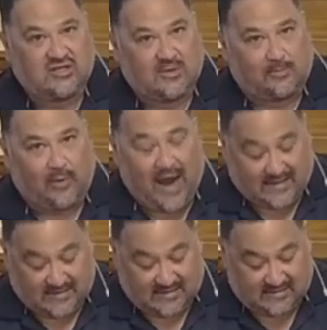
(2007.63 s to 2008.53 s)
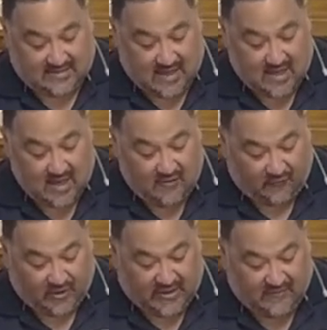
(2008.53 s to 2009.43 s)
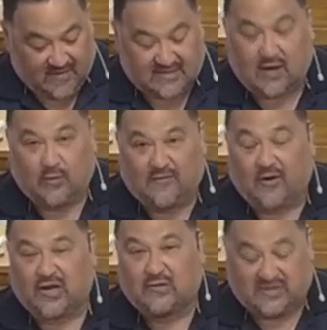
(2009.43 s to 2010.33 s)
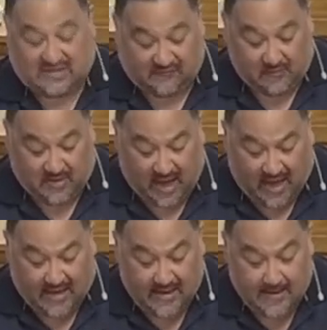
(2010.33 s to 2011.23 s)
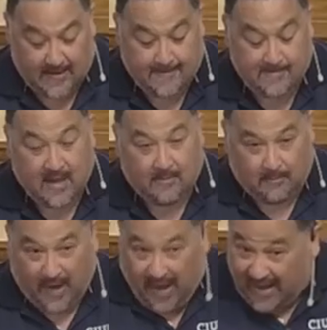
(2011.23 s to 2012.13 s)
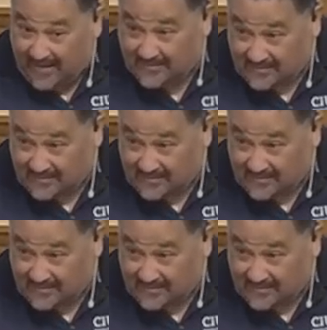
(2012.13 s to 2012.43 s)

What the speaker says: to practice the forgiveness that we've already received from God. But